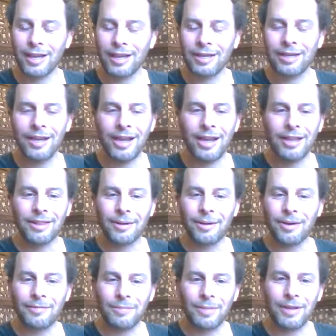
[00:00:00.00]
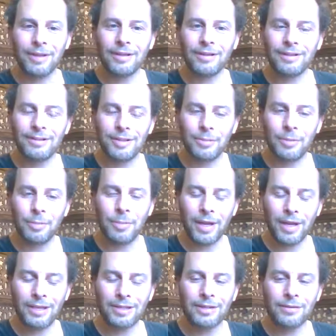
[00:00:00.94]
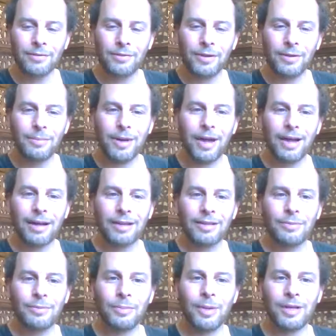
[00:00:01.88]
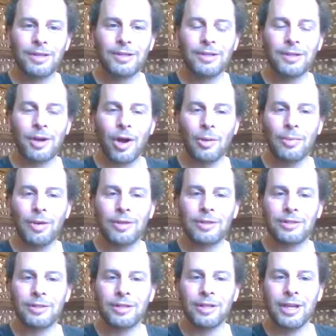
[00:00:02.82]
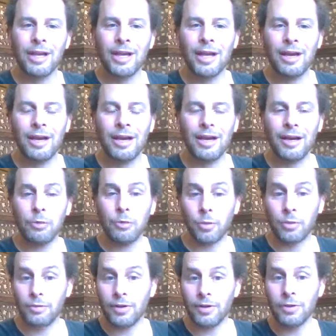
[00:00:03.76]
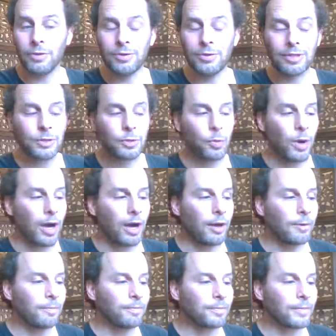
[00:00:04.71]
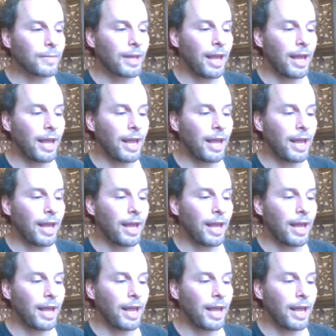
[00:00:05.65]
And there have been some amazing feedback, some amazing comments, reviews as well.